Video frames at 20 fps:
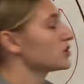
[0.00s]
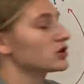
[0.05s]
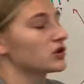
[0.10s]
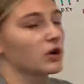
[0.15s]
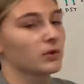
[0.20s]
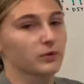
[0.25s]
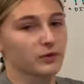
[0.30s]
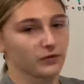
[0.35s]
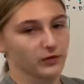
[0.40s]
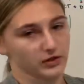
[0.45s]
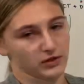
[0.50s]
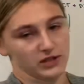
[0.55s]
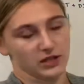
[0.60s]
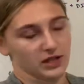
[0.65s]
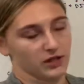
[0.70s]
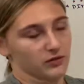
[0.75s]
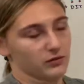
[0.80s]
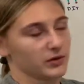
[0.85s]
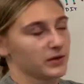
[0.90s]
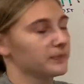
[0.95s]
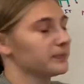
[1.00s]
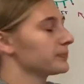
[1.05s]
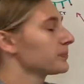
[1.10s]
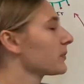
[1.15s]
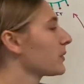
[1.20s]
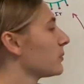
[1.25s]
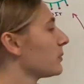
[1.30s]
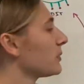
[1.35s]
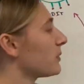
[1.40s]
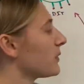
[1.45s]
called reverse T3.
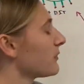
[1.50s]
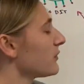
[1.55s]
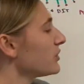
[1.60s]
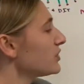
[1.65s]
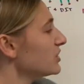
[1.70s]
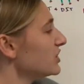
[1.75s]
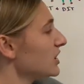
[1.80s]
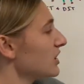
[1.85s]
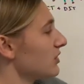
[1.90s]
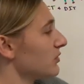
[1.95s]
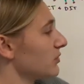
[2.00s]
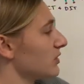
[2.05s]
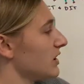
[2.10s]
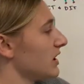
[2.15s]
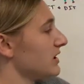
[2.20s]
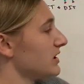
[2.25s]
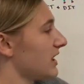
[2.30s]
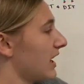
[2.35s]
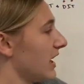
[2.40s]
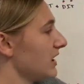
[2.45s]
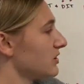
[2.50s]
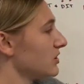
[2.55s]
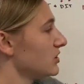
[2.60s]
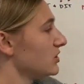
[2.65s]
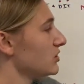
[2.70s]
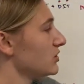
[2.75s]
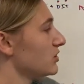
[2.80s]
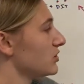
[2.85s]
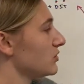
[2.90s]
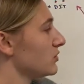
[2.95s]
When reverse T3 attaches
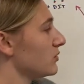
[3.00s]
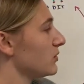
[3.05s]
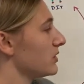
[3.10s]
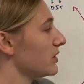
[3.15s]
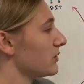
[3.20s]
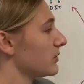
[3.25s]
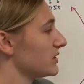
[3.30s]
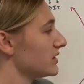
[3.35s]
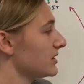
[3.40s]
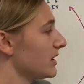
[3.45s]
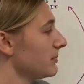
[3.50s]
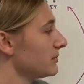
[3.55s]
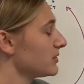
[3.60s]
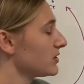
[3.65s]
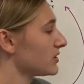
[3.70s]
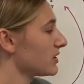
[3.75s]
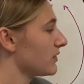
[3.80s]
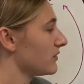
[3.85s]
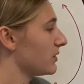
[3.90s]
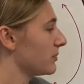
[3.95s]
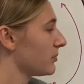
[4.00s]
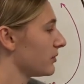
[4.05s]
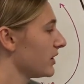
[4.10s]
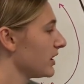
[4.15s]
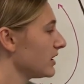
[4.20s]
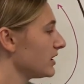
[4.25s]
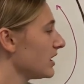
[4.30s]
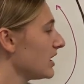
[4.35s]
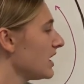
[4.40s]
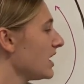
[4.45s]
to the receptors of the
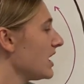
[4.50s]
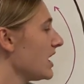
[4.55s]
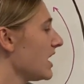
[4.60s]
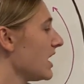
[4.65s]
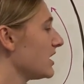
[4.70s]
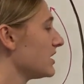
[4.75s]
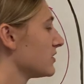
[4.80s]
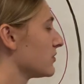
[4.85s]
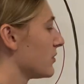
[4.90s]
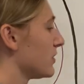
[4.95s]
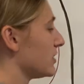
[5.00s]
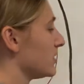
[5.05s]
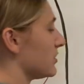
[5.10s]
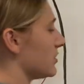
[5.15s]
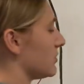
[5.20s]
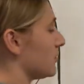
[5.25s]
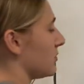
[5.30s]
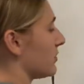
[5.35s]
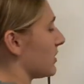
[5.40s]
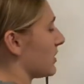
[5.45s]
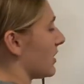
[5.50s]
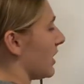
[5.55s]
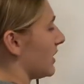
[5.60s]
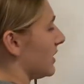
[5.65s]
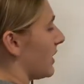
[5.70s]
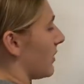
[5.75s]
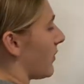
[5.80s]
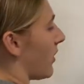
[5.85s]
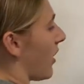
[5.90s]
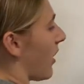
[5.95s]
brain, it's going to cut
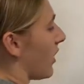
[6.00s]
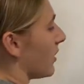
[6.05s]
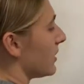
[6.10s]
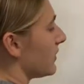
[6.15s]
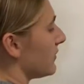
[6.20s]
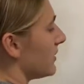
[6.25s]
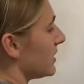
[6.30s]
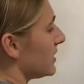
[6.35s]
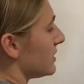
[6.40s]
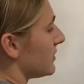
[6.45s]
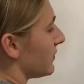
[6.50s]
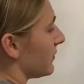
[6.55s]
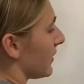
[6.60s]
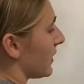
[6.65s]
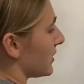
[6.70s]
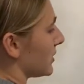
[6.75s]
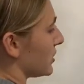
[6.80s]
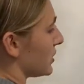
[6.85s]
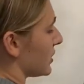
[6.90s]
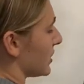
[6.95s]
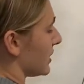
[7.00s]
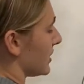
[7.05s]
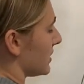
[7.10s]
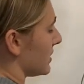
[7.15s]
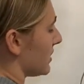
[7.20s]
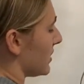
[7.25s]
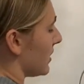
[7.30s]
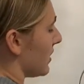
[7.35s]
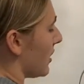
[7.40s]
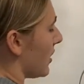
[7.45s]
out all of these functions,
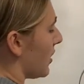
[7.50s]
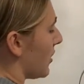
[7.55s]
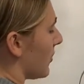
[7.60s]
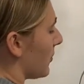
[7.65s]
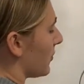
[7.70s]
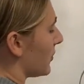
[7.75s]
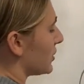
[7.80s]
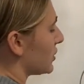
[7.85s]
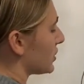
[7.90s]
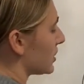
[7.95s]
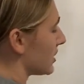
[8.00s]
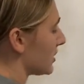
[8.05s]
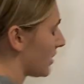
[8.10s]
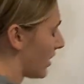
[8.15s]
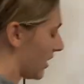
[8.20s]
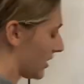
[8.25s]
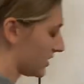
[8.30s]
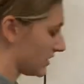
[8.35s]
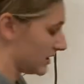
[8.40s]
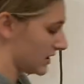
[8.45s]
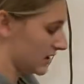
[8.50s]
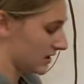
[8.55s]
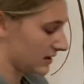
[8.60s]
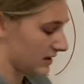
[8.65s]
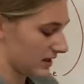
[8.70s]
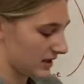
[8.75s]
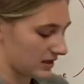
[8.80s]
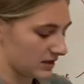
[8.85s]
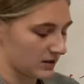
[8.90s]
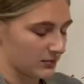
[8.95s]
which can cause things
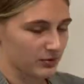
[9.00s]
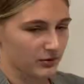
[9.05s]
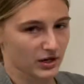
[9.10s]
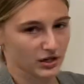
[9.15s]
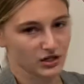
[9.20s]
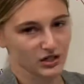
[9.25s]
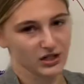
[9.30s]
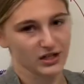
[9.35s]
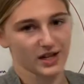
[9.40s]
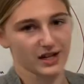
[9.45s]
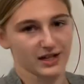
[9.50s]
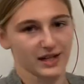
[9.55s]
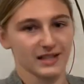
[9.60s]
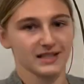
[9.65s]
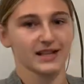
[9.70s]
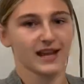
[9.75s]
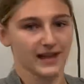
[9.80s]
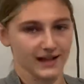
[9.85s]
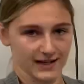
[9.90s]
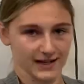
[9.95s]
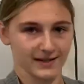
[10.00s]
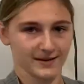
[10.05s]
like depression and anxiety.